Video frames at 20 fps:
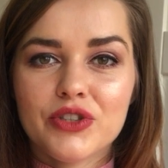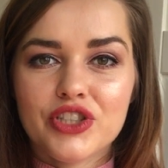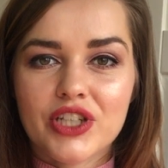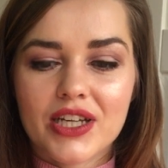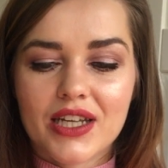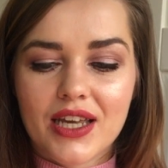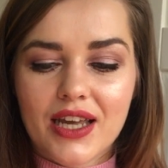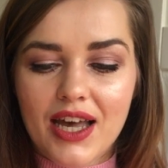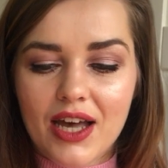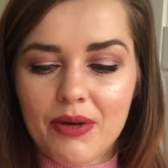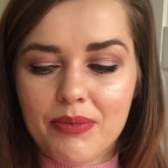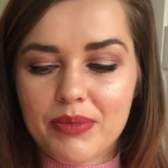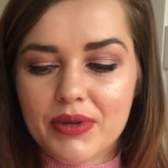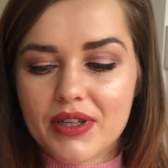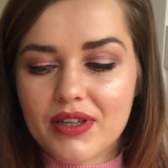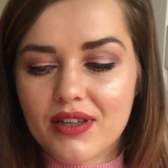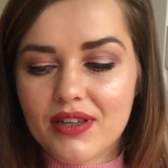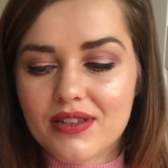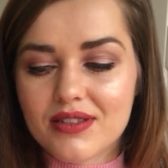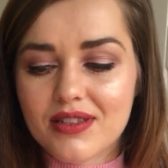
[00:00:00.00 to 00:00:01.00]
and check it out
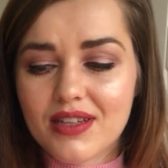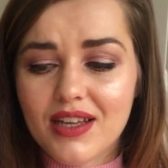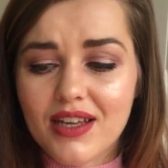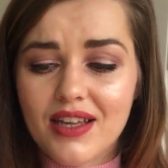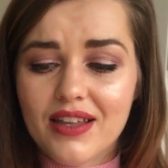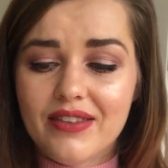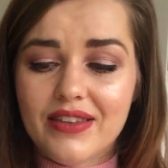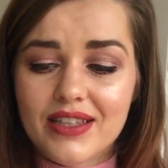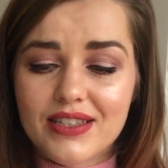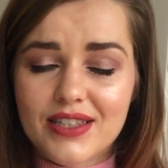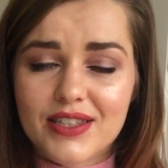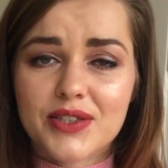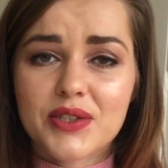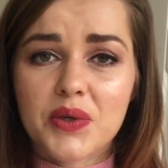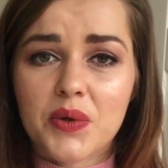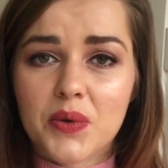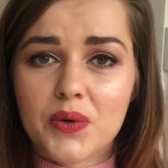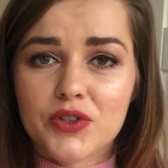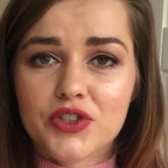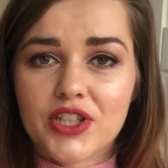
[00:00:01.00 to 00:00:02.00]
because this is
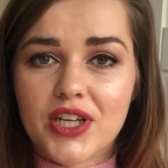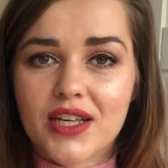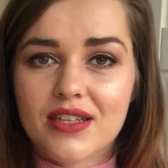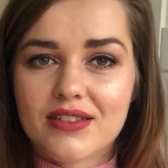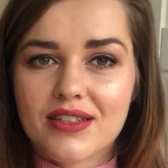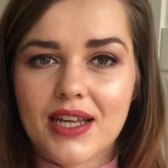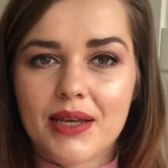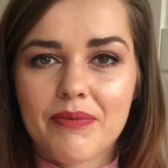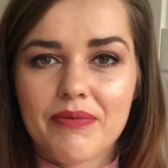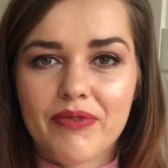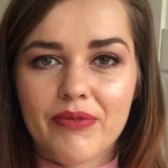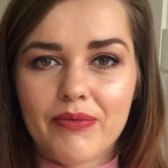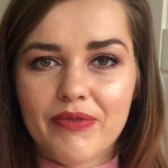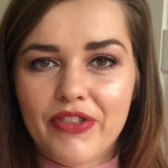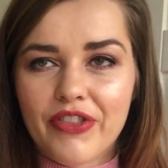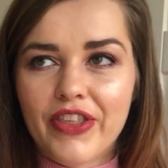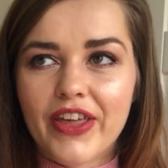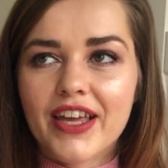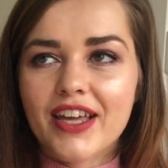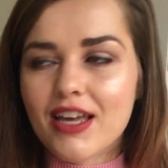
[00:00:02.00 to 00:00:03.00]
gorgeous, and I
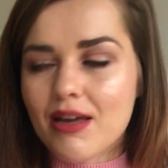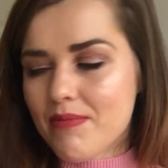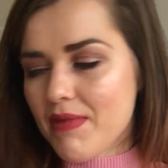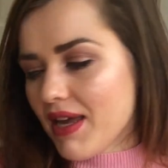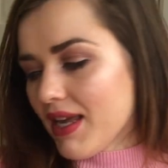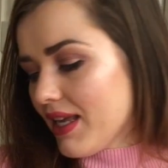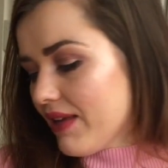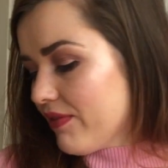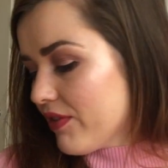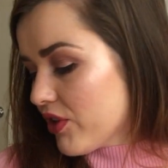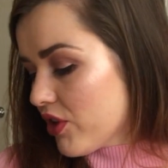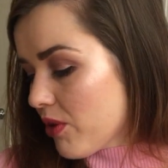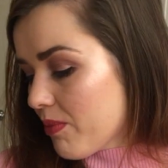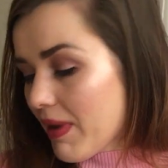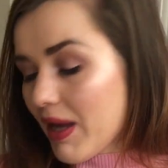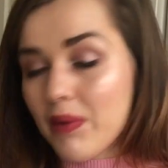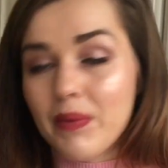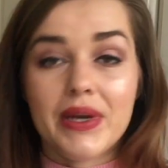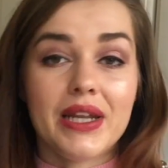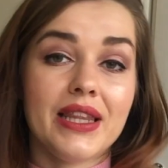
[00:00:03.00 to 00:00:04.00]
think I might even go
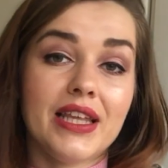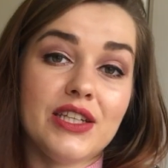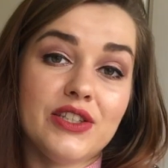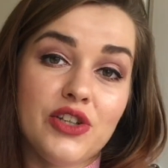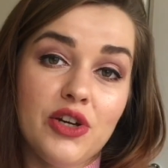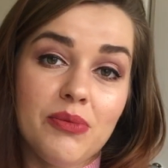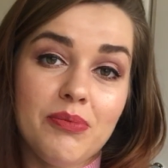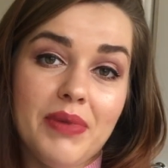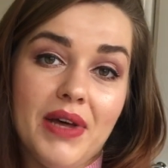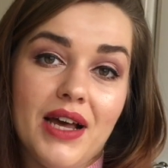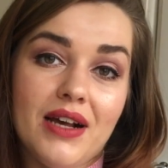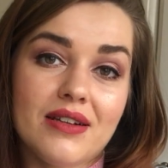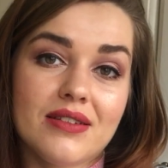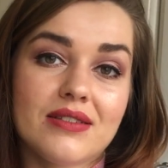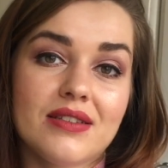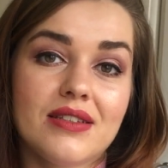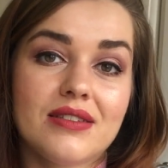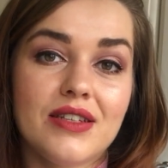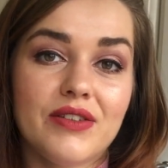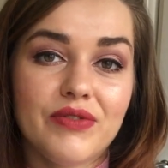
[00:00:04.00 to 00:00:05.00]
buy one of their tote bags
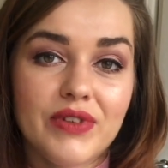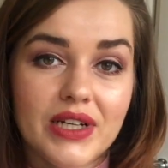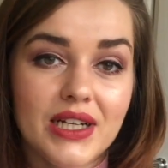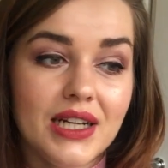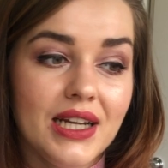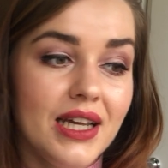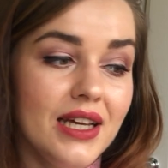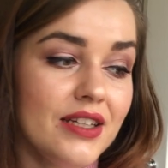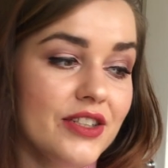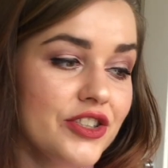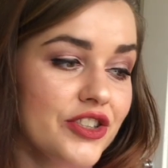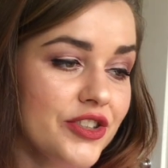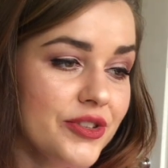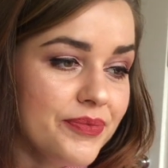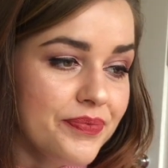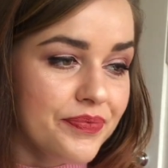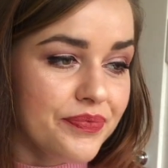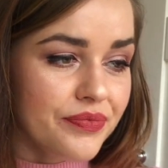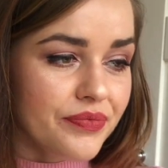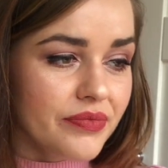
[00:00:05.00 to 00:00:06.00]
because they're really lush.
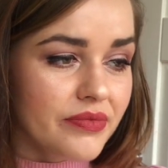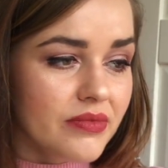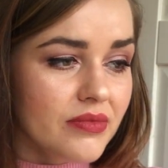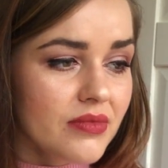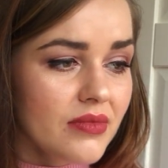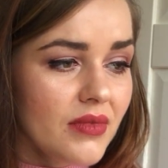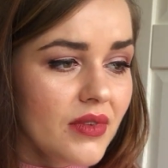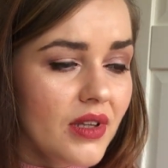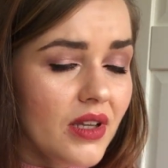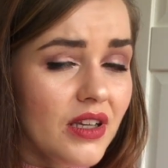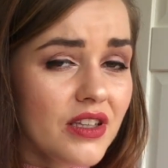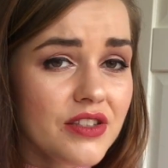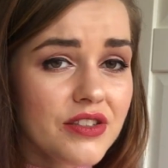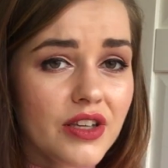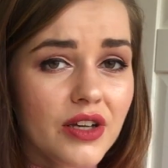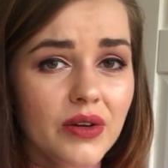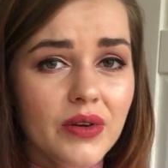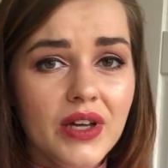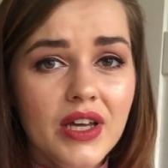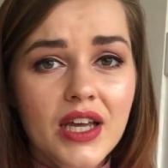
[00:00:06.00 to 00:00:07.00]

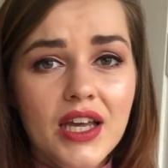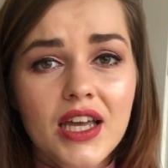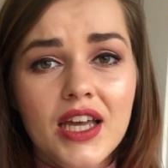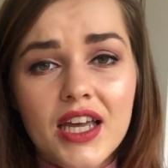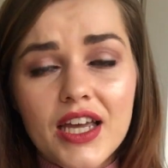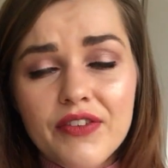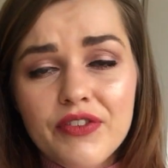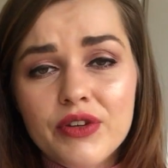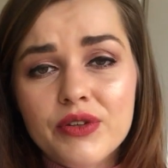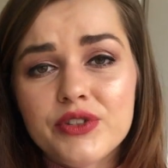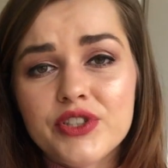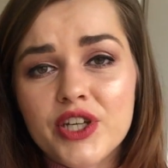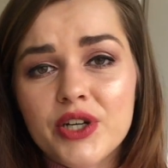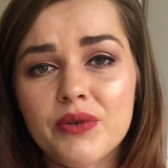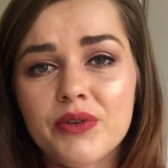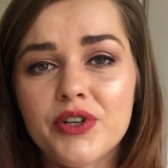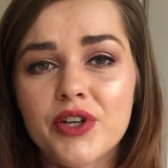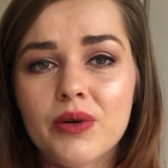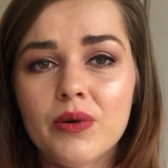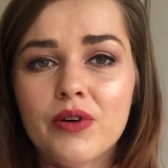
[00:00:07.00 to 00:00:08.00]
So if you
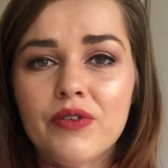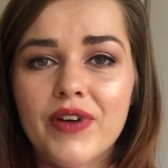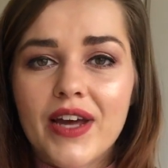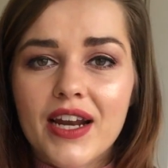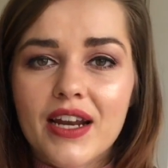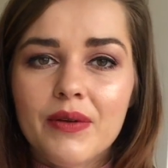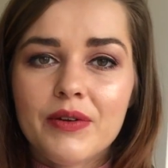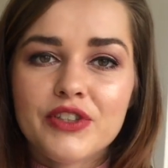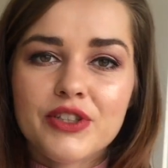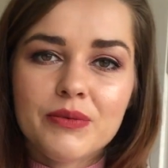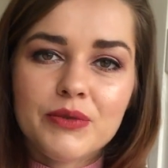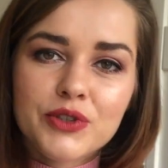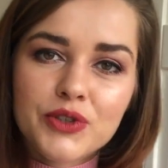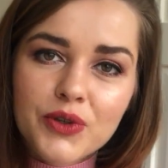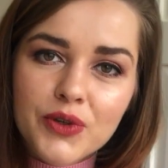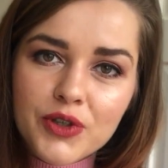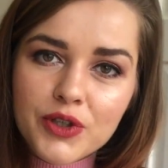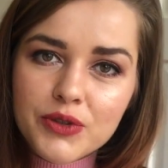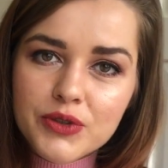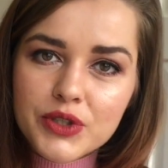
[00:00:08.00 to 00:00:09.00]
don't know already, which I'm
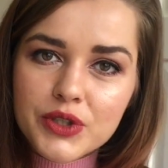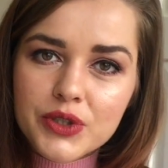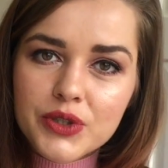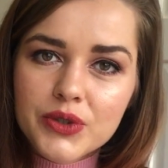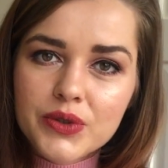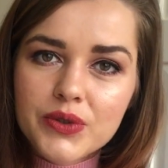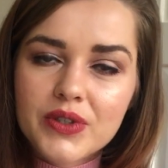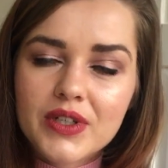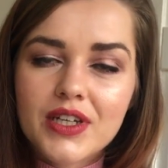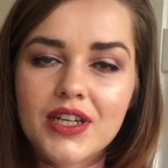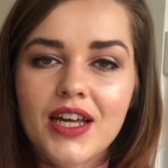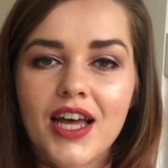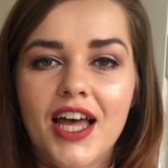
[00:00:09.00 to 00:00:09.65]
sure you do,